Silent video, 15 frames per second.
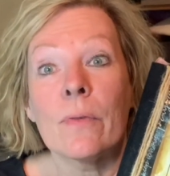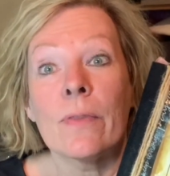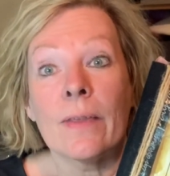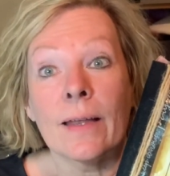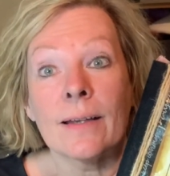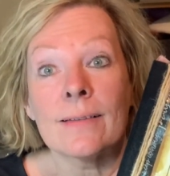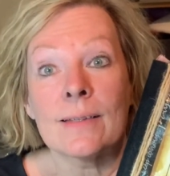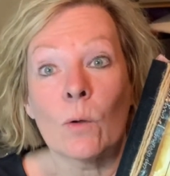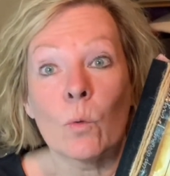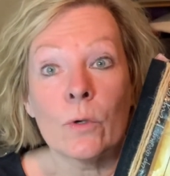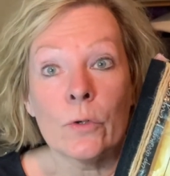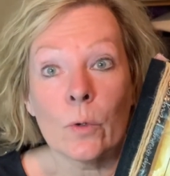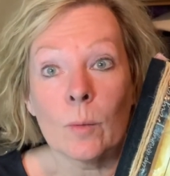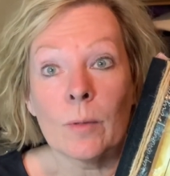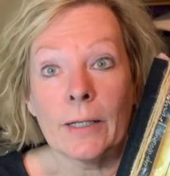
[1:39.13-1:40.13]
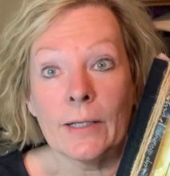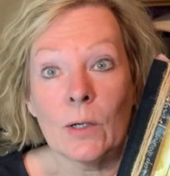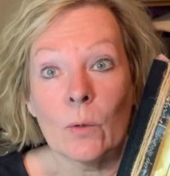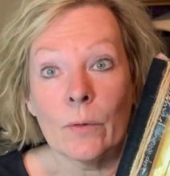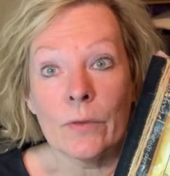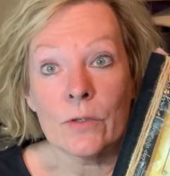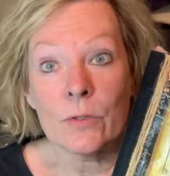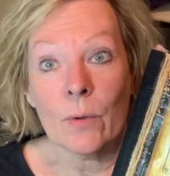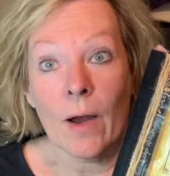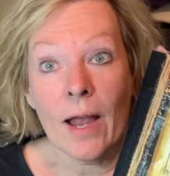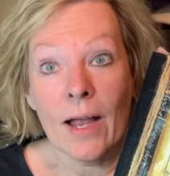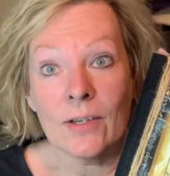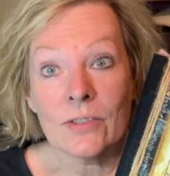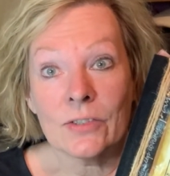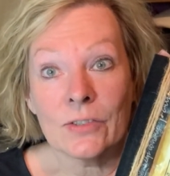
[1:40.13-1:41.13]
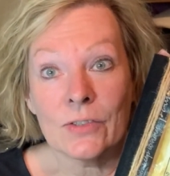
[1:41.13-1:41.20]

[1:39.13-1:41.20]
things that would normally go in the trash.